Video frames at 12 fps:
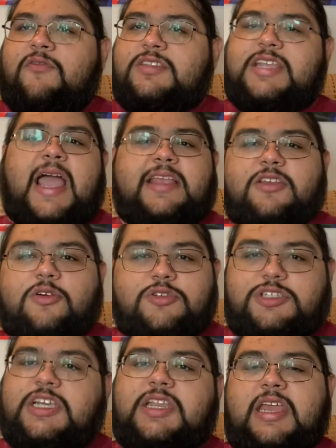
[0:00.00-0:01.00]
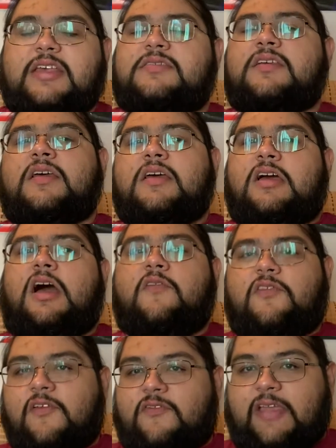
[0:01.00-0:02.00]
tactical genius
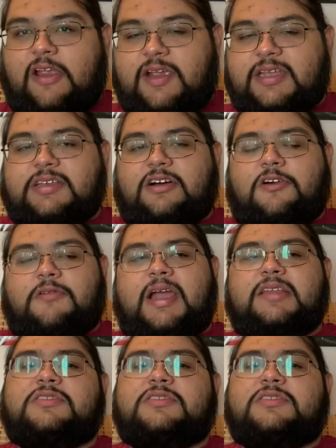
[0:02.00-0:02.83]
of Fairy Tail, right?